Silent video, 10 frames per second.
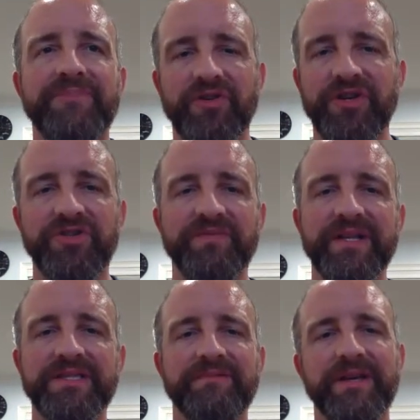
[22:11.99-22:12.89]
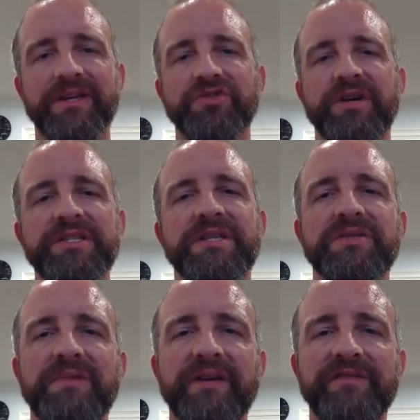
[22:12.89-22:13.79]
32 bits that we can address
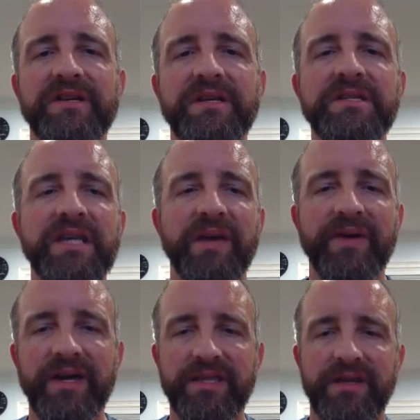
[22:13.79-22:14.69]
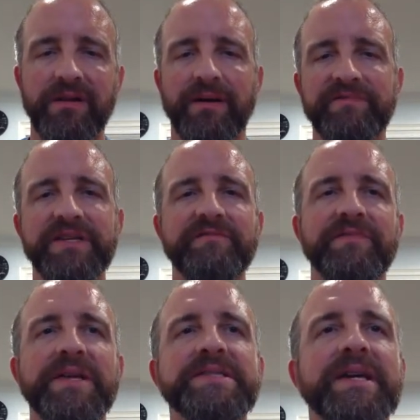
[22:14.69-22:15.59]
because we have a segment and then an offset
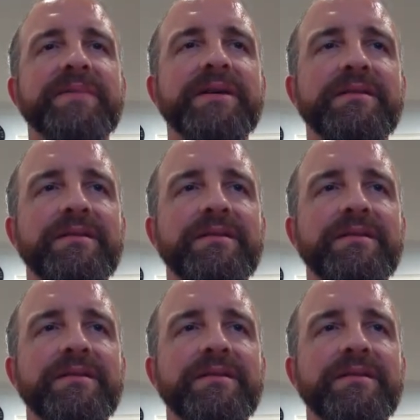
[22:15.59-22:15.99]
from that segment.